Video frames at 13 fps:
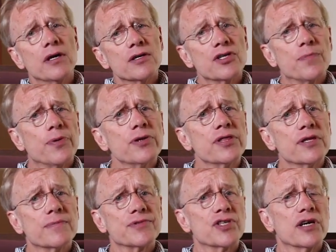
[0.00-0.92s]
to put
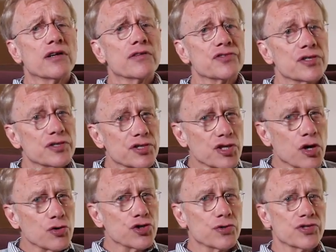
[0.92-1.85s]
themselves in
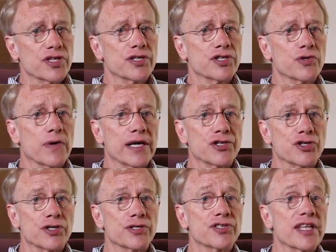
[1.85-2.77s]
social situations